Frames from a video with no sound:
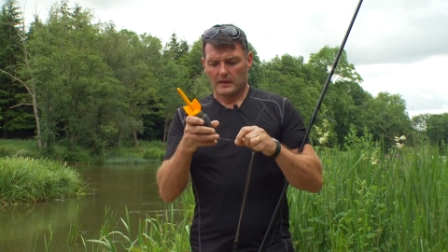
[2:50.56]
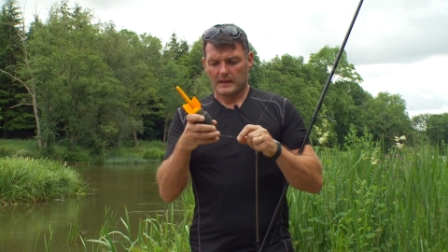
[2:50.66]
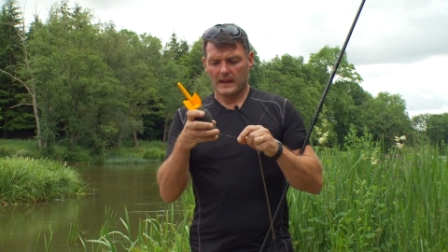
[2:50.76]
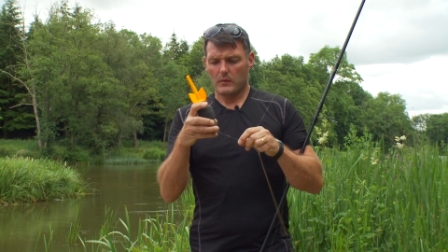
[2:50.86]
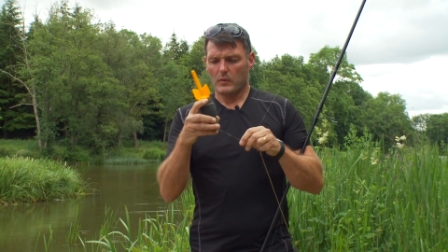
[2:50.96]

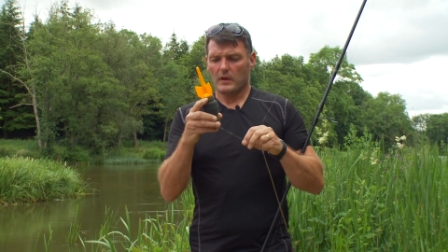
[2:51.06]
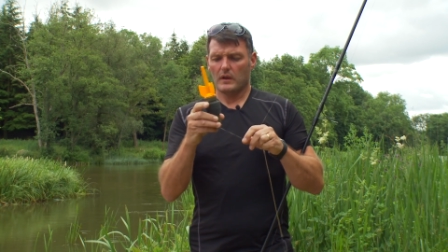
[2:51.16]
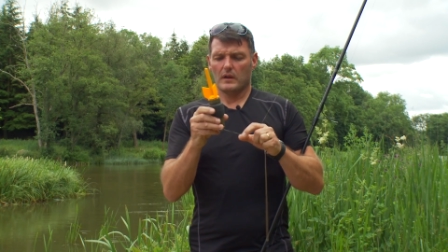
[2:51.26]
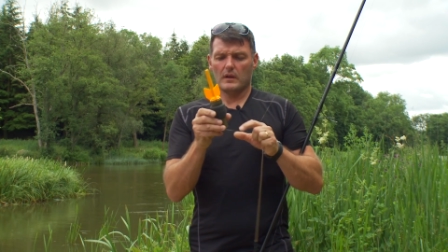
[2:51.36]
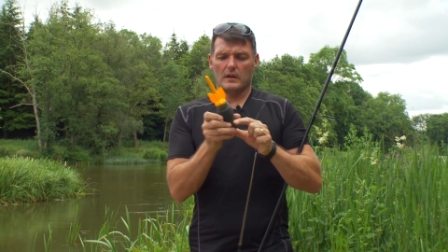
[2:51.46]
Now,
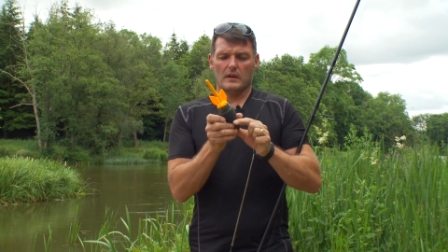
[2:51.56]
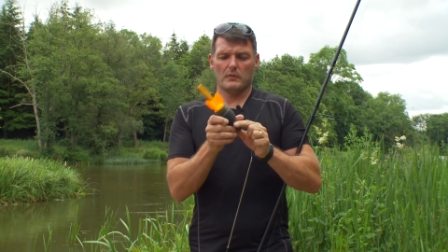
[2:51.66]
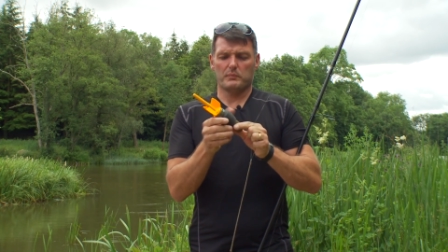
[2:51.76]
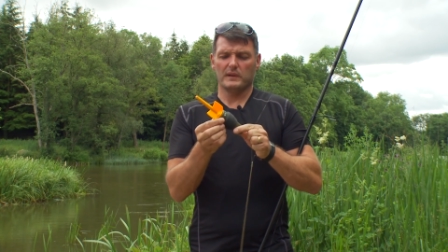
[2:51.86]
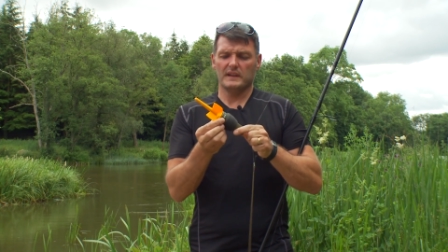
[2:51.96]

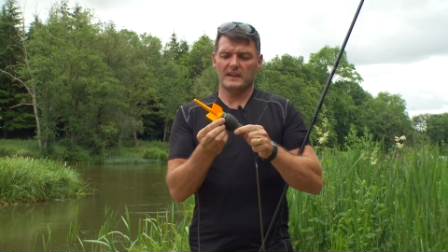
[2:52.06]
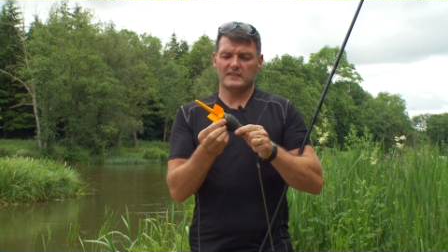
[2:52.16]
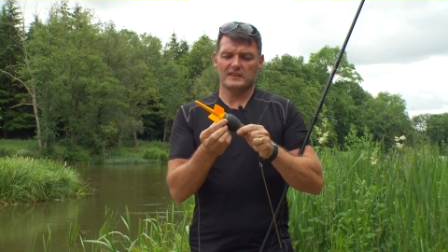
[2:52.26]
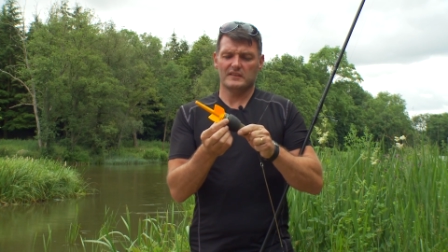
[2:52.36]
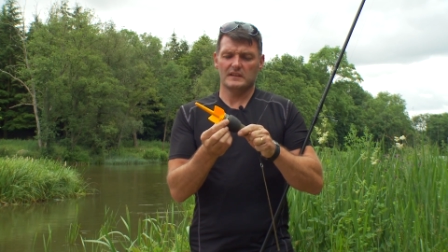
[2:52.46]
pretty
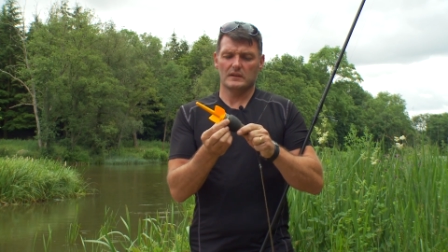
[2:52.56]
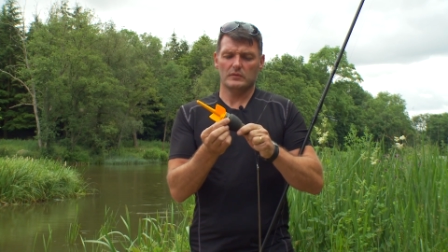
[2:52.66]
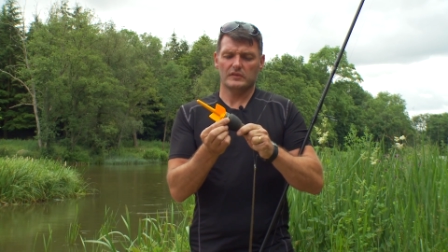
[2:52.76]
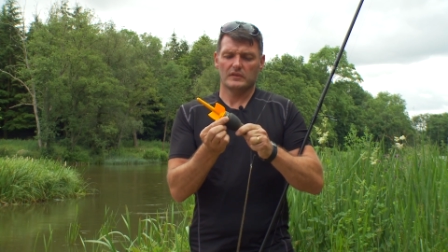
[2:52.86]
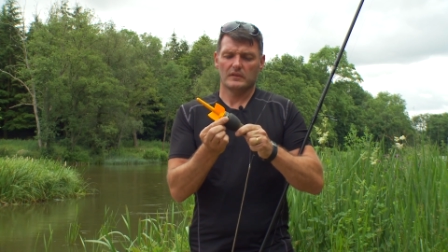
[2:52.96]
easy to
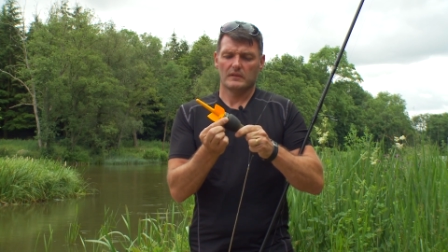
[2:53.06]
use.